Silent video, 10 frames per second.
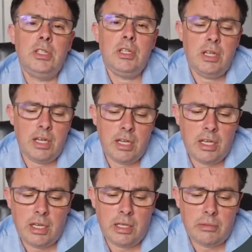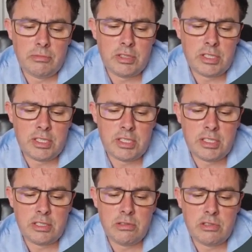just
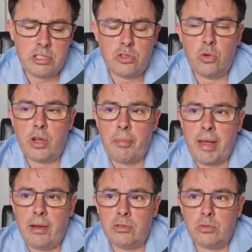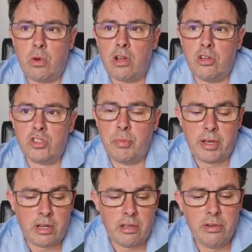to talk about what costs have been
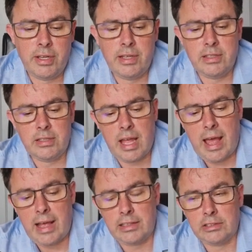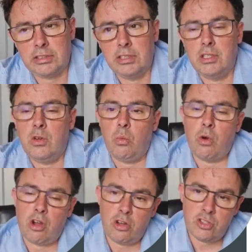included and what
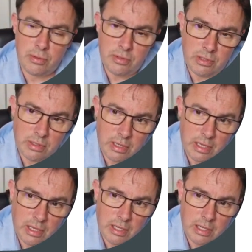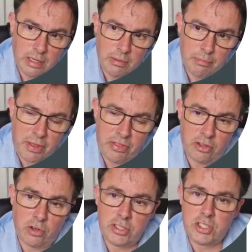costing
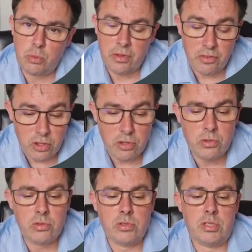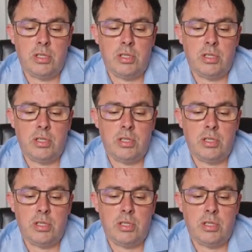methodology we've used,